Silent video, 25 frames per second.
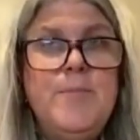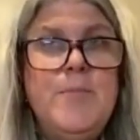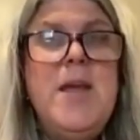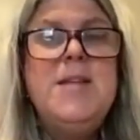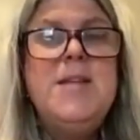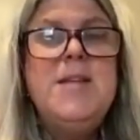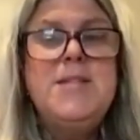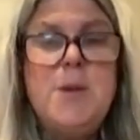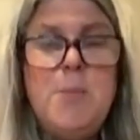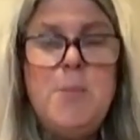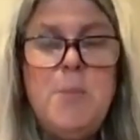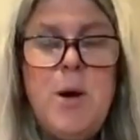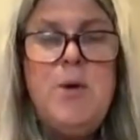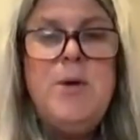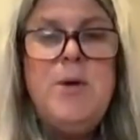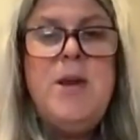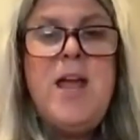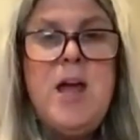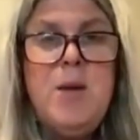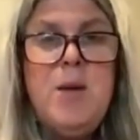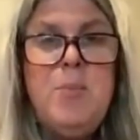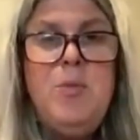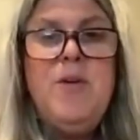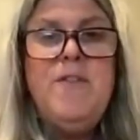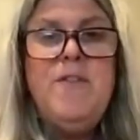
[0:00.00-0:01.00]
it's about
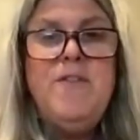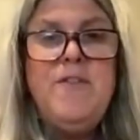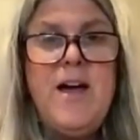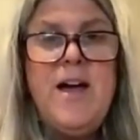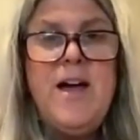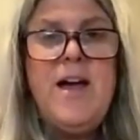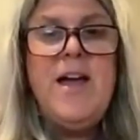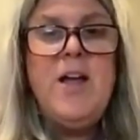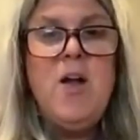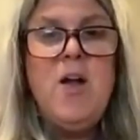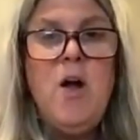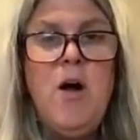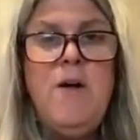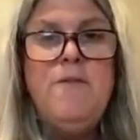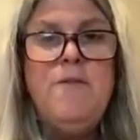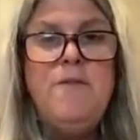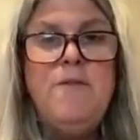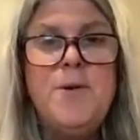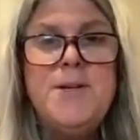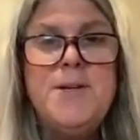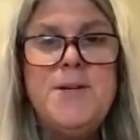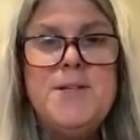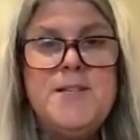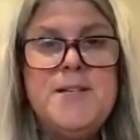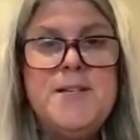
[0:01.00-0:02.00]
amplifying all
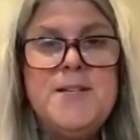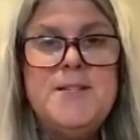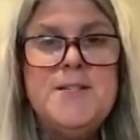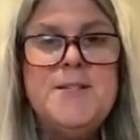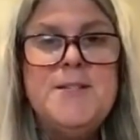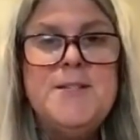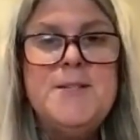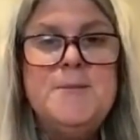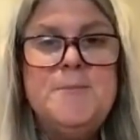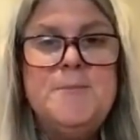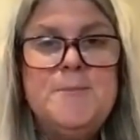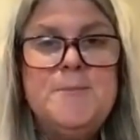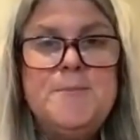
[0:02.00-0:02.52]
voices.